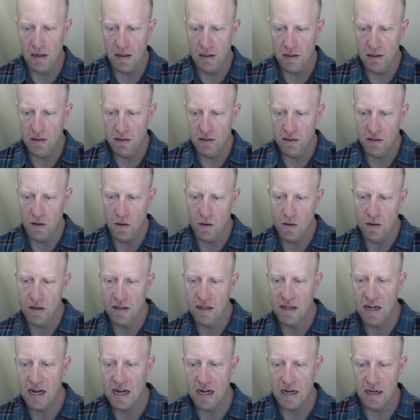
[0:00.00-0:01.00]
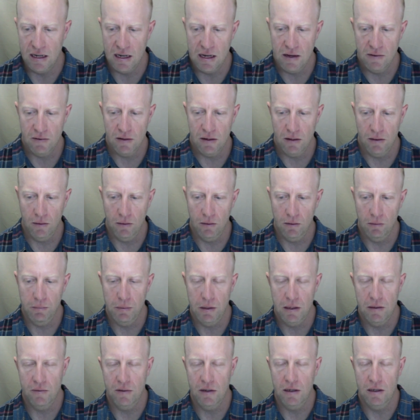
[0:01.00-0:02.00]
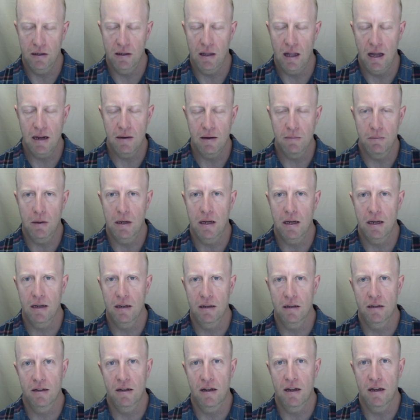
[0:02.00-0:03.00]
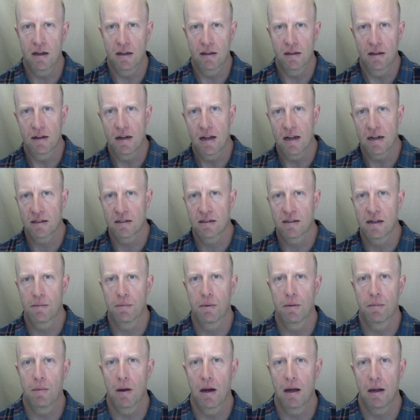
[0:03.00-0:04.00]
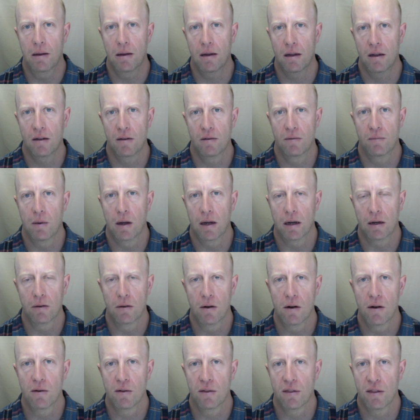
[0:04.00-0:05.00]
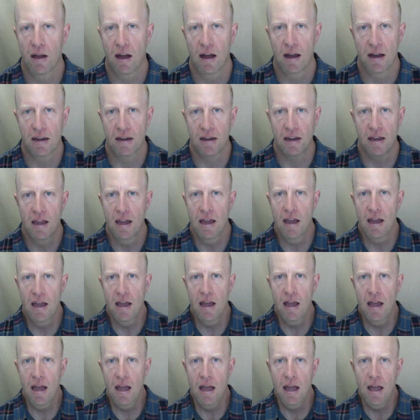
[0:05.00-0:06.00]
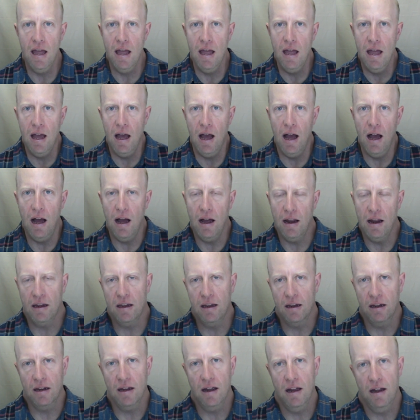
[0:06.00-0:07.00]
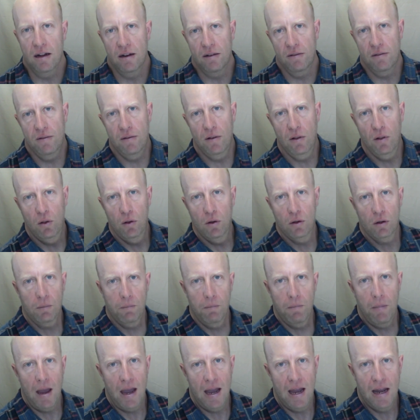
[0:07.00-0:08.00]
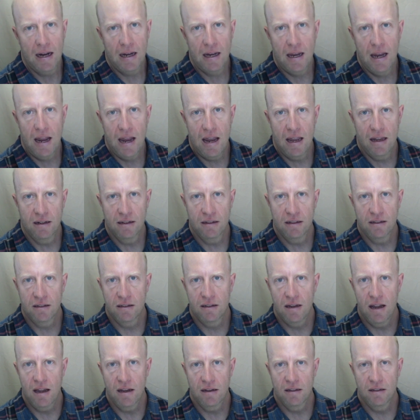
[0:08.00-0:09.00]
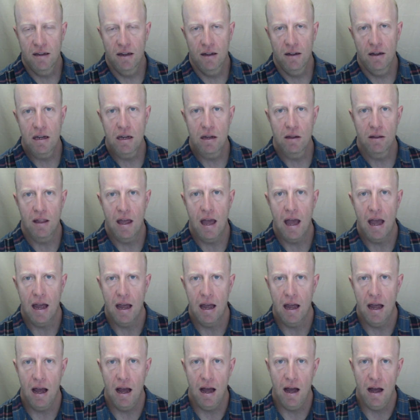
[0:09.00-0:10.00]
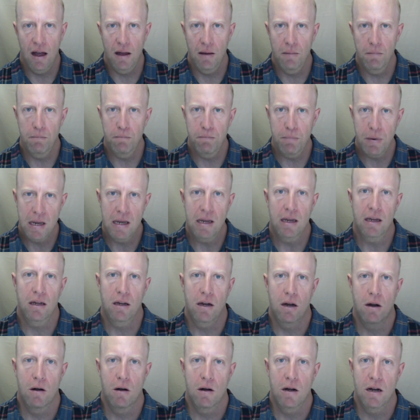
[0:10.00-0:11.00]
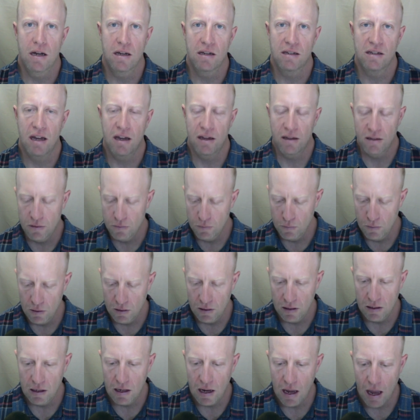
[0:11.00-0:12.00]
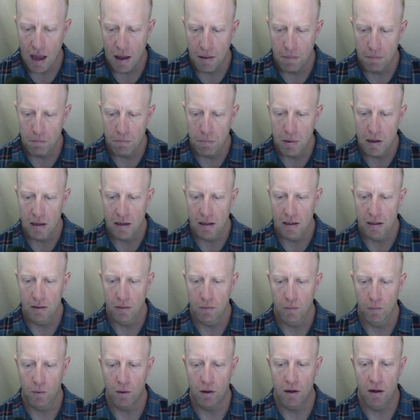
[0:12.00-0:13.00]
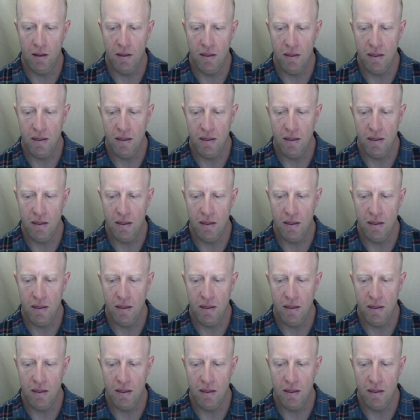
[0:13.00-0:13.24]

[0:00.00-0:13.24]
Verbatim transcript: certainty, and even a little bit of enlightenment in in the next step of my of my growth, I I can kind of look back and and tell you that being curious has really been one of